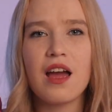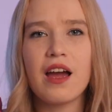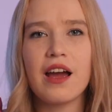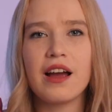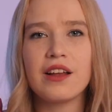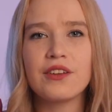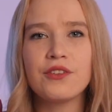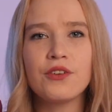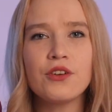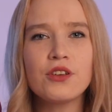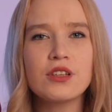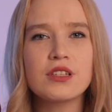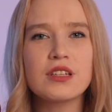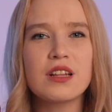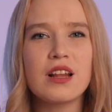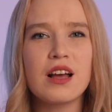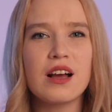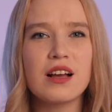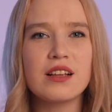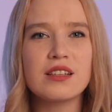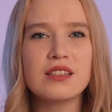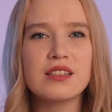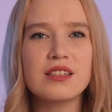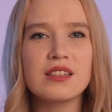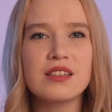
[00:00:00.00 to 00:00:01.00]
At first
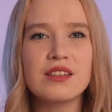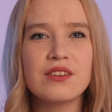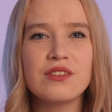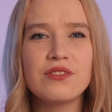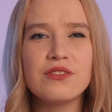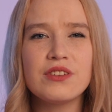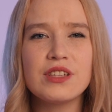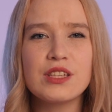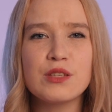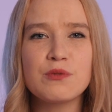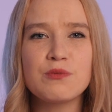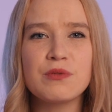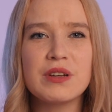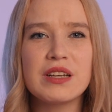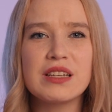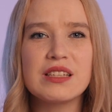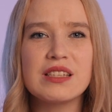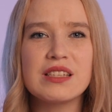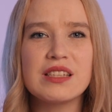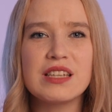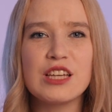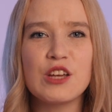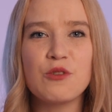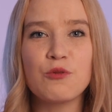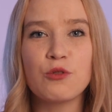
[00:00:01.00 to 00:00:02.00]
glance, this may
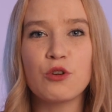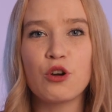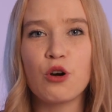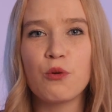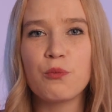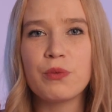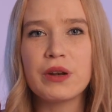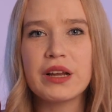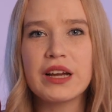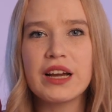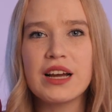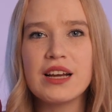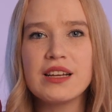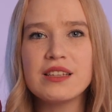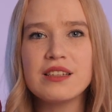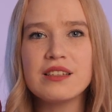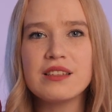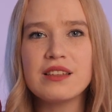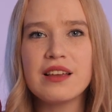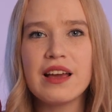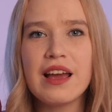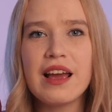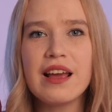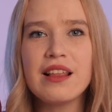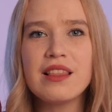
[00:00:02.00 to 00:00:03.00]
seem
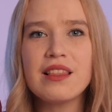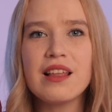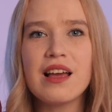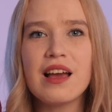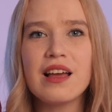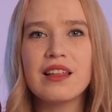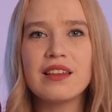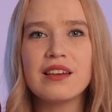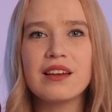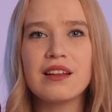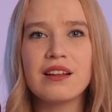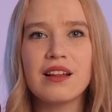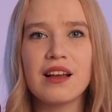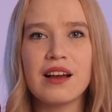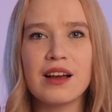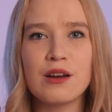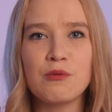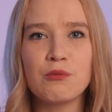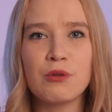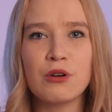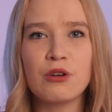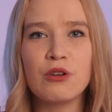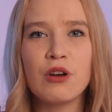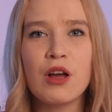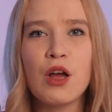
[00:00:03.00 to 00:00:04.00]
complicated and
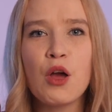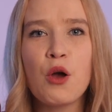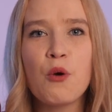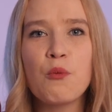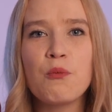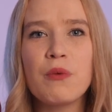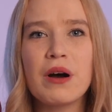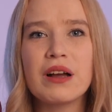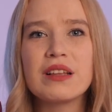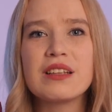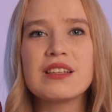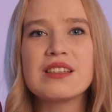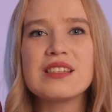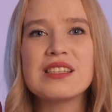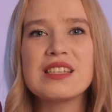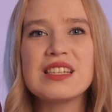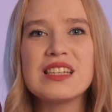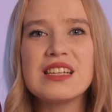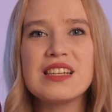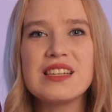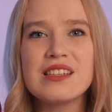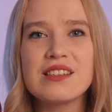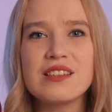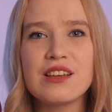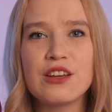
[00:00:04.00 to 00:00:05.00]
unreliable, but it's
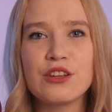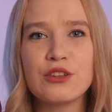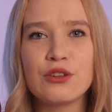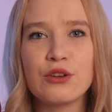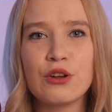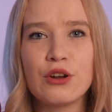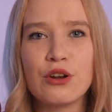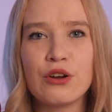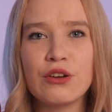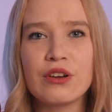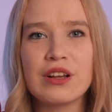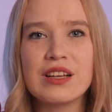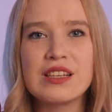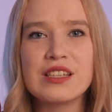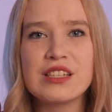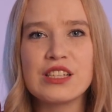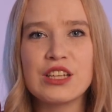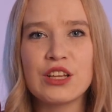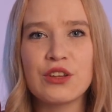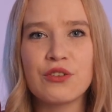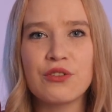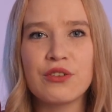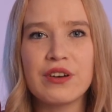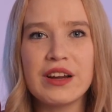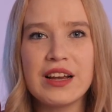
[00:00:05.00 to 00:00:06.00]
easier to learn a
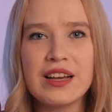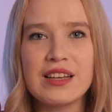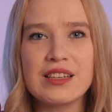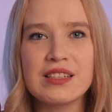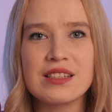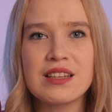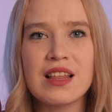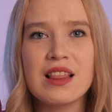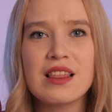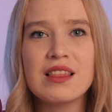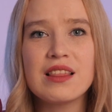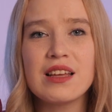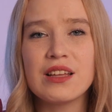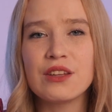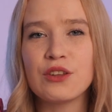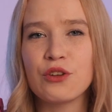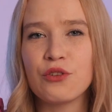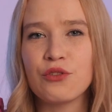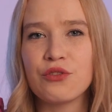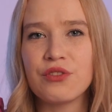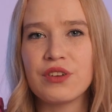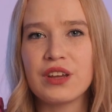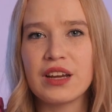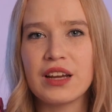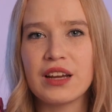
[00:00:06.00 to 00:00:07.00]
seed phrase than
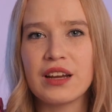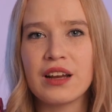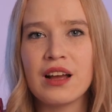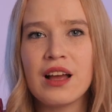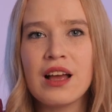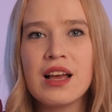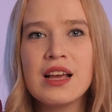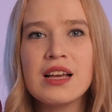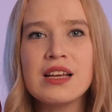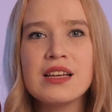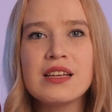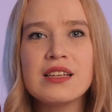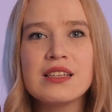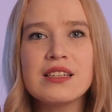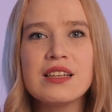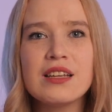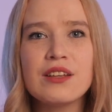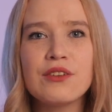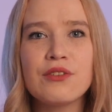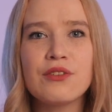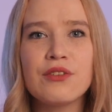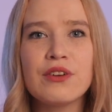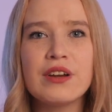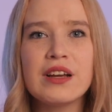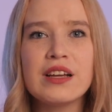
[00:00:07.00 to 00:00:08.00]
you think.
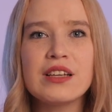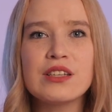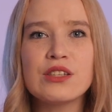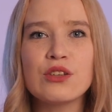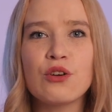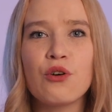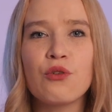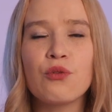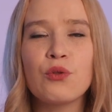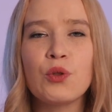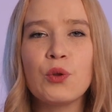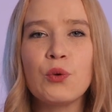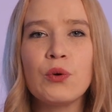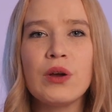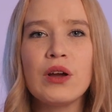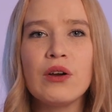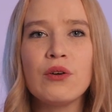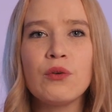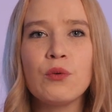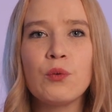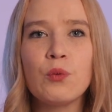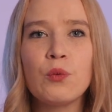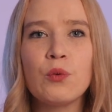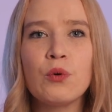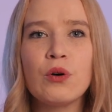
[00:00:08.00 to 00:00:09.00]
Seed phrase of
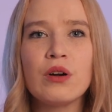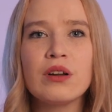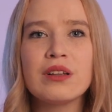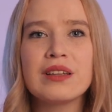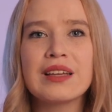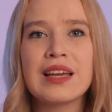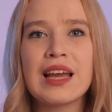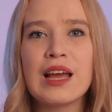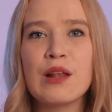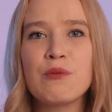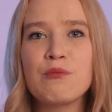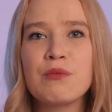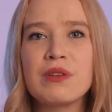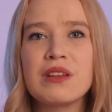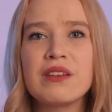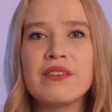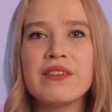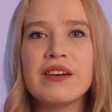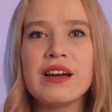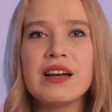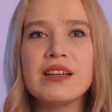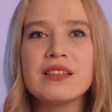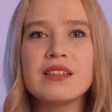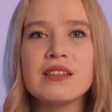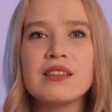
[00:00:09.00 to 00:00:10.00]
12 words can be
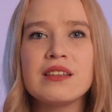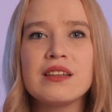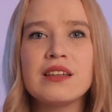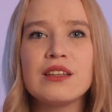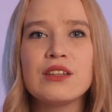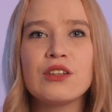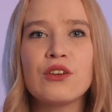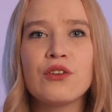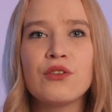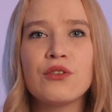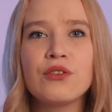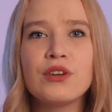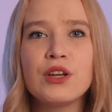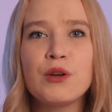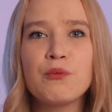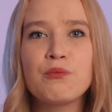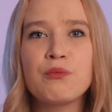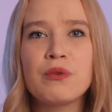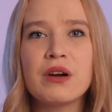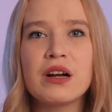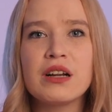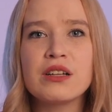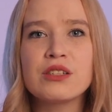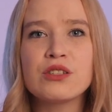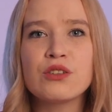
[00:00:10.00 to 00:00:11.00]
divided into three
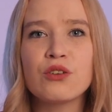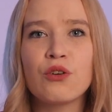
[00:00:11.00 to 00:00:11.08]
parts